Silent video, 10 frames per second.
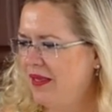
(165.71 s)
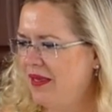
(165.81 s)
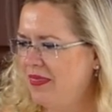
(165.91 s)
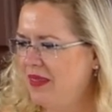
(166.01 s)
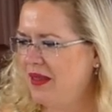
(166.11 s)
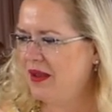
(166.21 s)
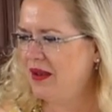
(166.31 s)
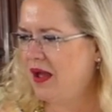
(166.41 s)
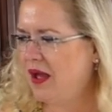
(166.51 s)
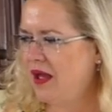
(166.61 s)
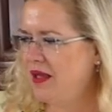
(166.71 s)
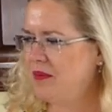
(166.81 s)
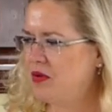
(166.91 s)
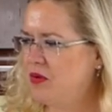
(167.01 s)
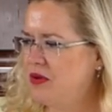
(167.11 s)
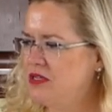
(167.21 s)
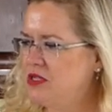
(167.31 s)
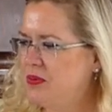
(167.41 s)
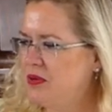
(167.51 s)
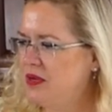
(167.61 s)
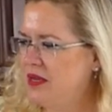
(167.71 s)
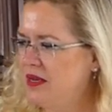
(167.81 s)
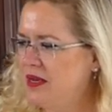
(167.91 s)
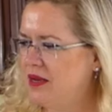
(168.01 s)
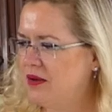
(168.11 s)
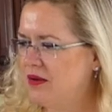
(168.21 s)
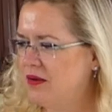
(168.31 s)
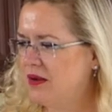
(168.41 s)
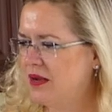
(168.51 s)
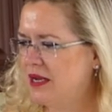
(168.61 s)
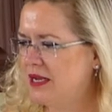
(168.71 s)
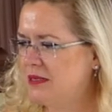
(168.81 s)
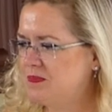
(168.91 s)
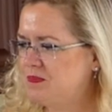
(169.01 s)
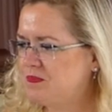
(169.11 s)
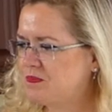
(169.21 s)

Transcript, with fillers: And then I am going to put in here, um,